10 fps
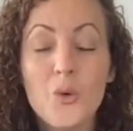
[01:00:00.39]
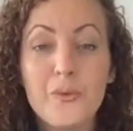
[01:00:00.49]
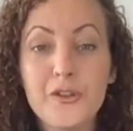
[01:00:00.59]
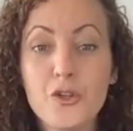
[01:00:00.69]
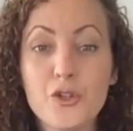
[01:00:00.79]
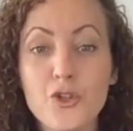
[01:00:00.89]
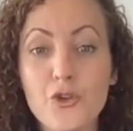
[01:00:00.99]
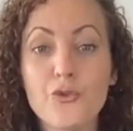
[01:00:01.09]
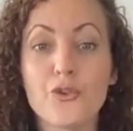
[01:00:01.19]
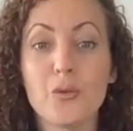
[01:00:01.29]
with your
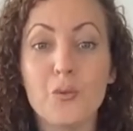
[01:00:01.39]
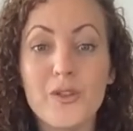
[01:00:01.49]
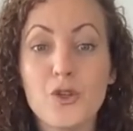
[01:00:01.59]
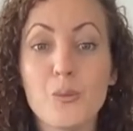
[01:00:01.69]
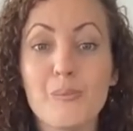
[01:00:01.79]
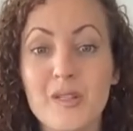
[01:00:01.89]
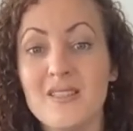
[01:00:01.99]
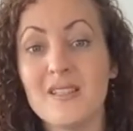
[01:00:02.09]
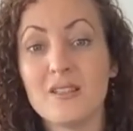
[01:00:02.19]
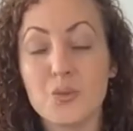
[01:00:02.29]
children, with your
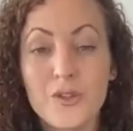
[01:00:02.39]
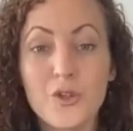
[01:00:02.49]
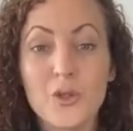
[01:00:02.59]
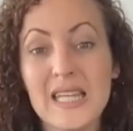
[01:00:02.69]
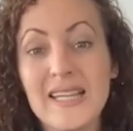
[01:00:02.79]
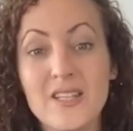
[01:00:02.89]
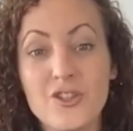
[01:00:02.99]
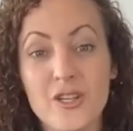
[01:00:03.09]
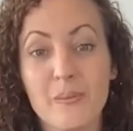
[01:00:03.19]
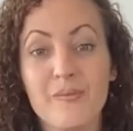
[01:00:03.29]
business, with your
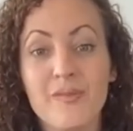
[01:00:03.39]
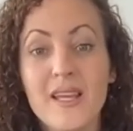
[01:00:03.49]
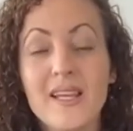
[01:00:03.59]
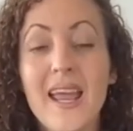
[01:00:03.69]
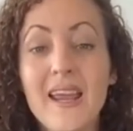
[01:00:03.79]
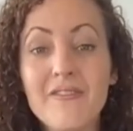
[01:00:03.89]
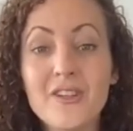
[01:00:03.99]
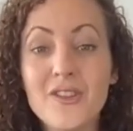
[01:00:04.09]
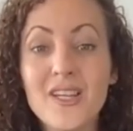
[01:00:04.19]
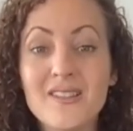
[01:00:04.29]
leadership. Everything